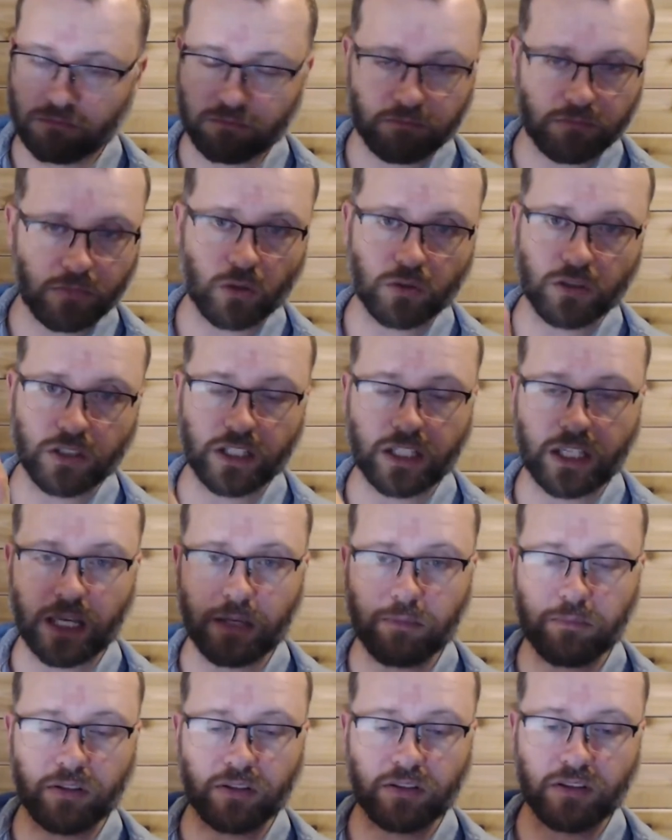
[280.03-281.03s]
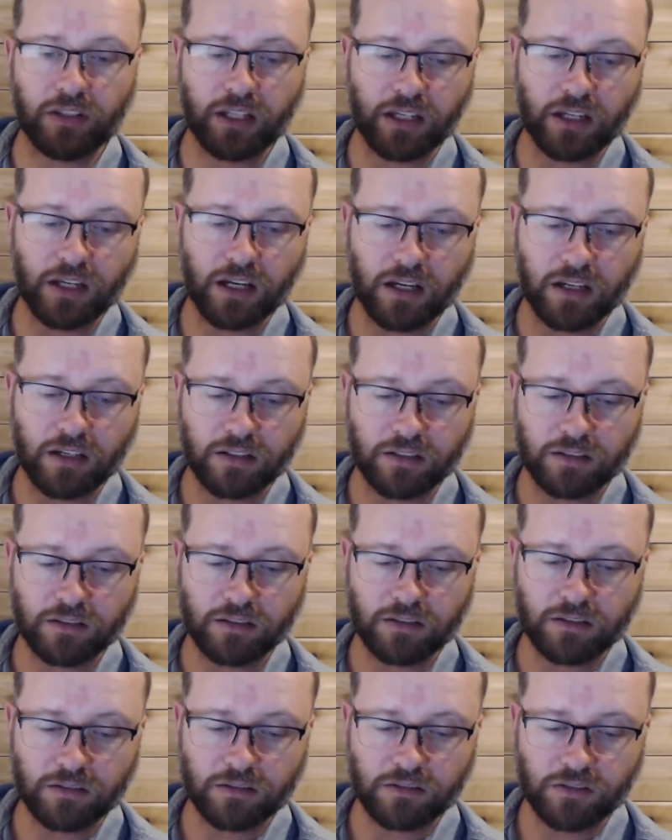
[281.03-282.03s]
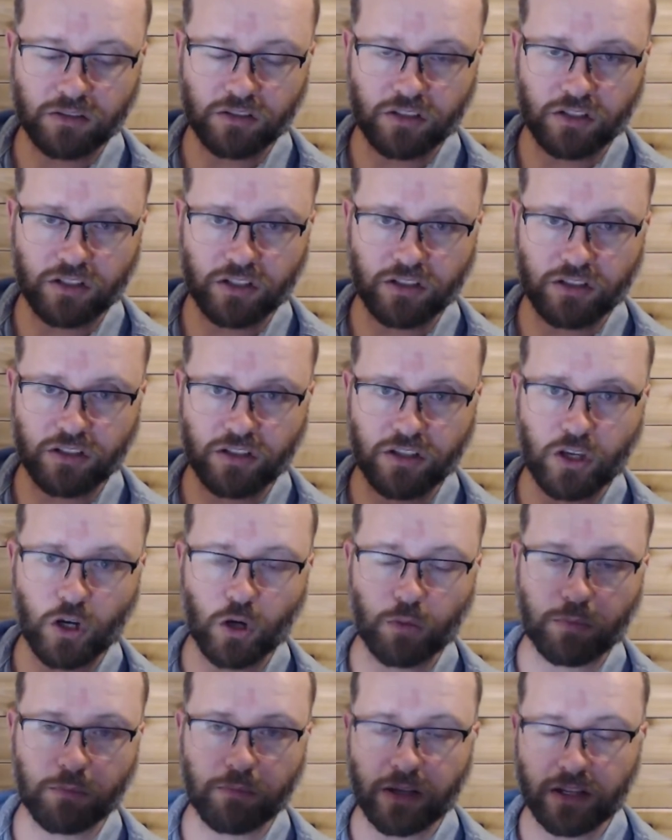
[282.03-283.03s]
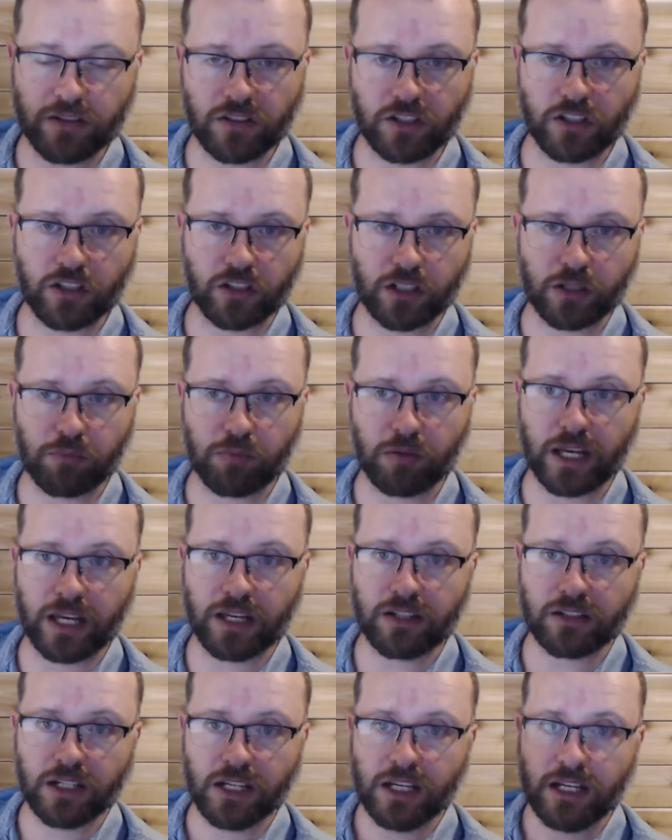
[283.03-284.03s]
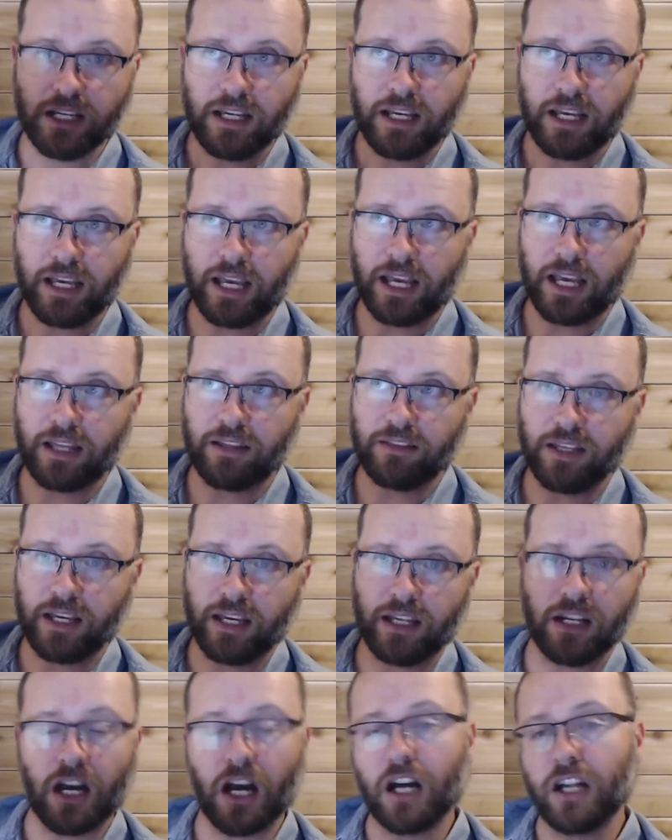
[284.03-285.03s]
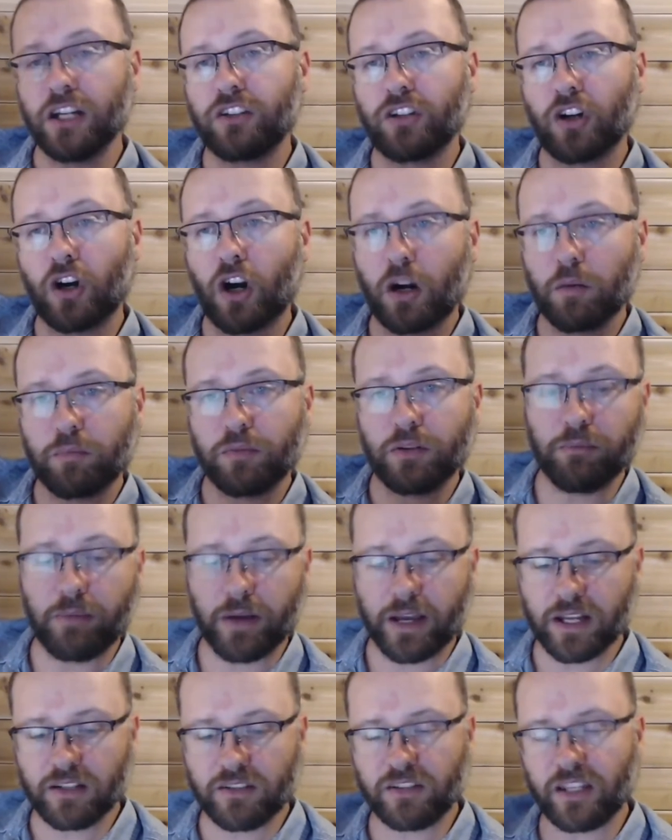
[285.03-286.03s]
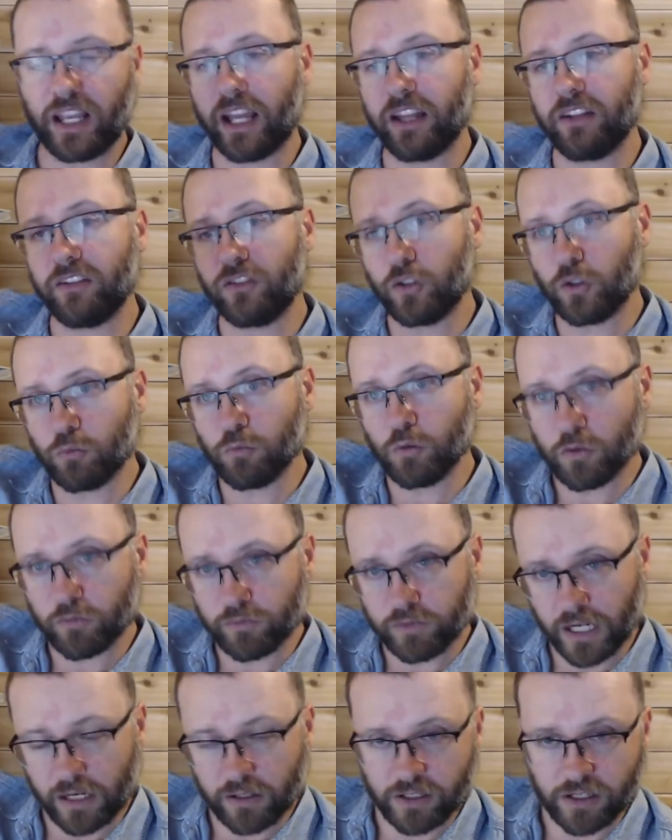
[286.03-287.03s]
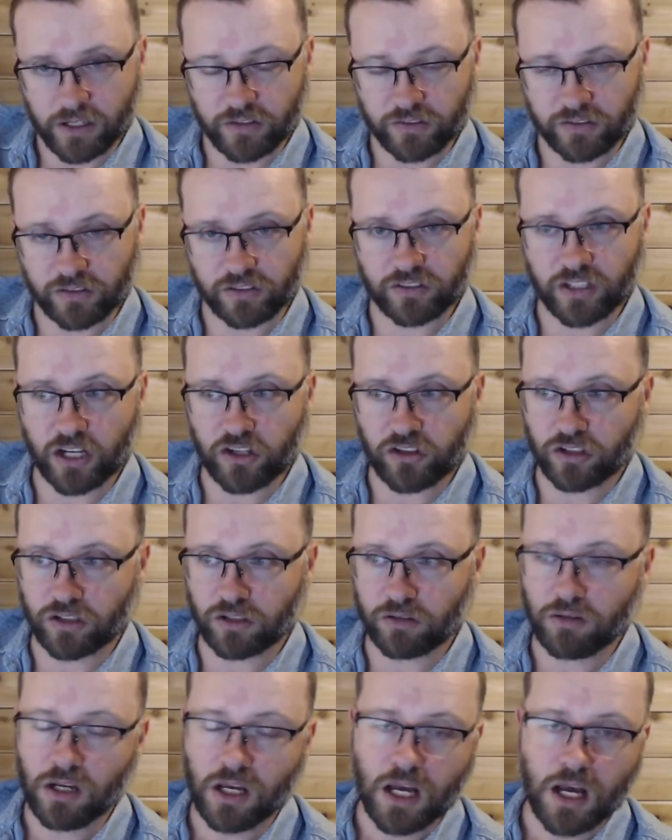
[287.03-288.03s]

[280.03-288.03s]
only keep the open beds that you're going to plant, and then untarp the beds as you move down into succession.